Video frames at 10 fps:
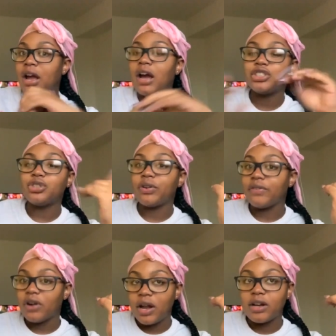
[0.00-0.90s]
I just don't even
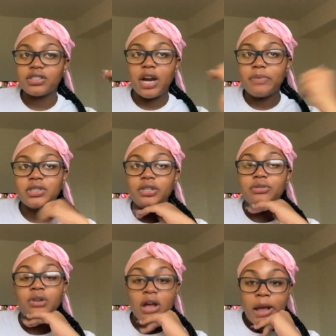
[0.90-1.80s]
know how to describe it to
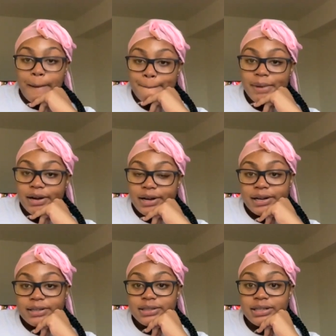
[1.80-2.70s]
you,
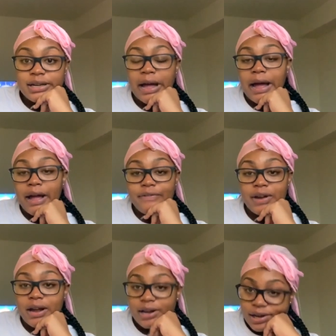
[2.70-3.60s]
but I have
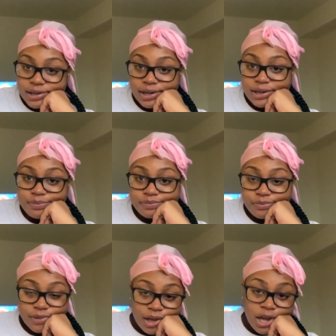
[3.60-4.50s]
not dilated.
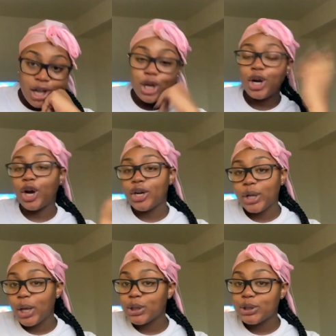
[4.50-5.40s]

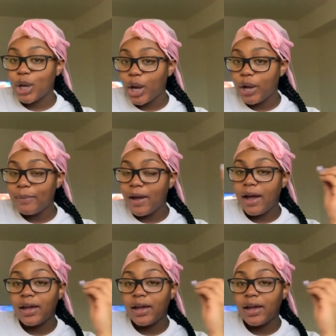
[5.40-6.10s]
Currently at the time, I